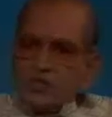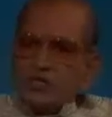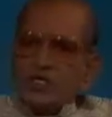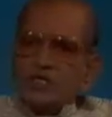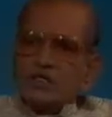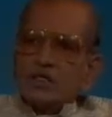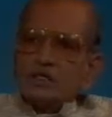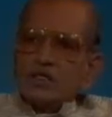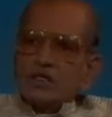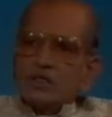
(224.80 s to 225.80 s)
been
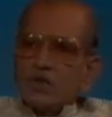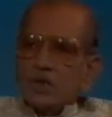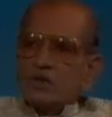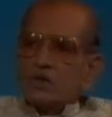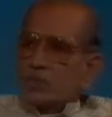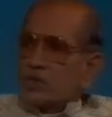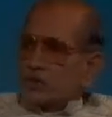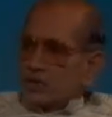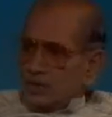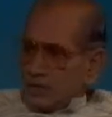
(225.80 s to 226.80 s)
associated with one
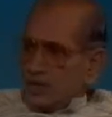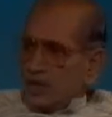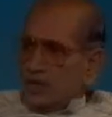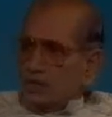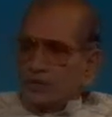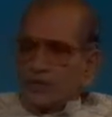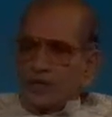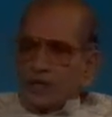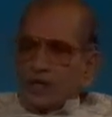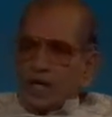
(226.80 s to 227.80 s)
report in Tamil Nadu,
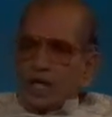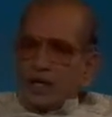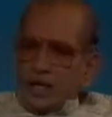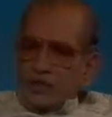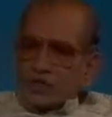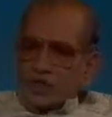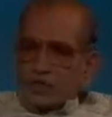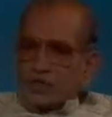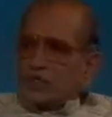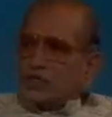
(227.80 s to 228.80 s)
and I was
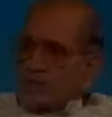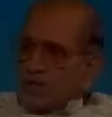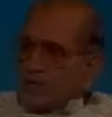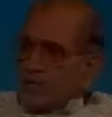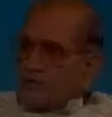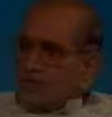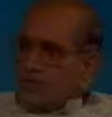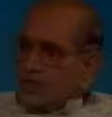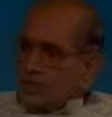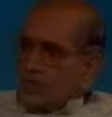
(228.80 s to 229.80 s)
also the chairman
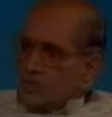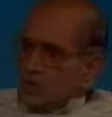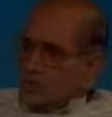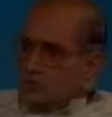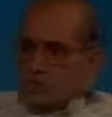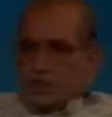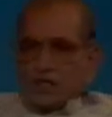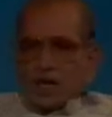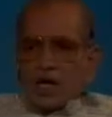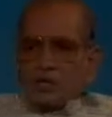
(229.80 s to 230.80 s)
of the working group
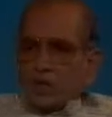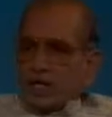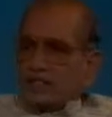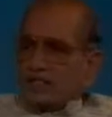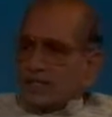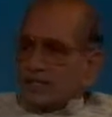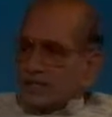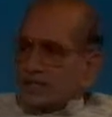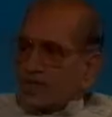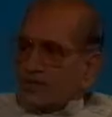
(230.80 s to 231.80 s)
on
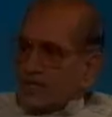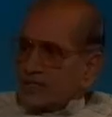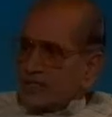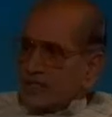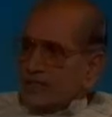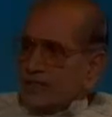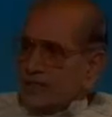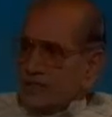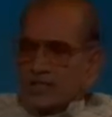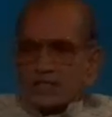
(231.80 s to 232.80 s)
vocationalization of higher
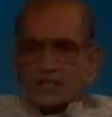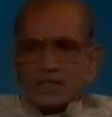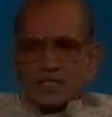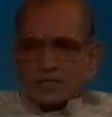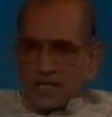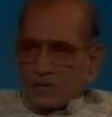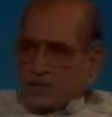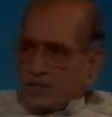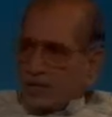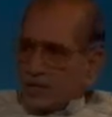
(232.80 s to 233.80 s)
secondary education
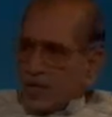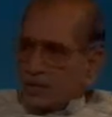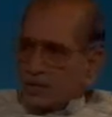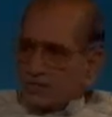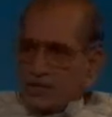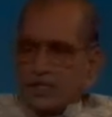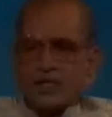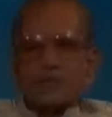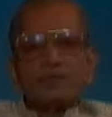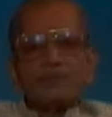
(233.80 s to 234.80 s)
established by the Government of
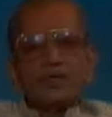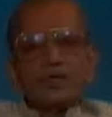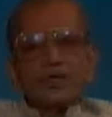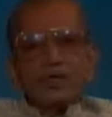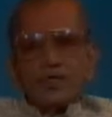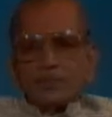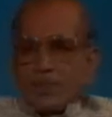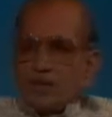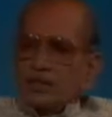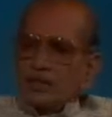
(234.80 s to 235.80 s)
India.
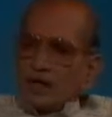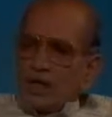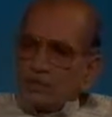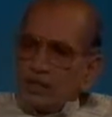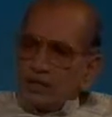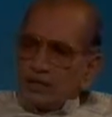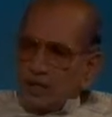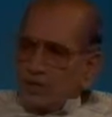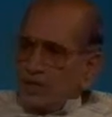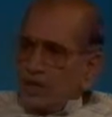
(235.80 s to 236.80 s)
The pattern adopted in
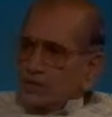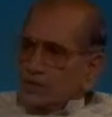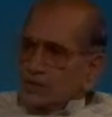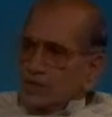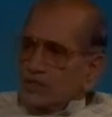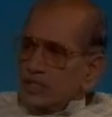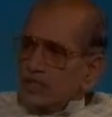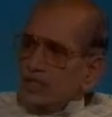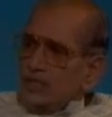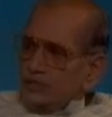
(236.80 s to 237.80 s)
Tamil Nadu is
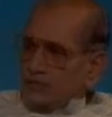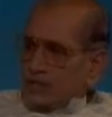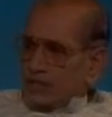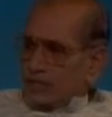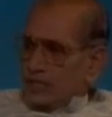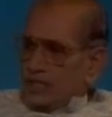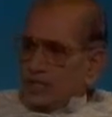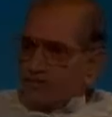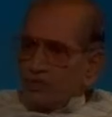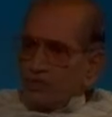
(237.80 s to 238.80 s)
a little different
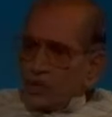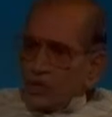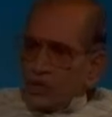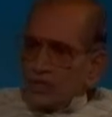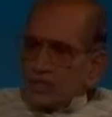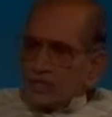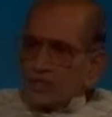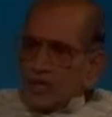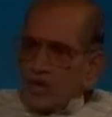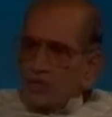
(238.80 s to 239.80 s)
from the one that is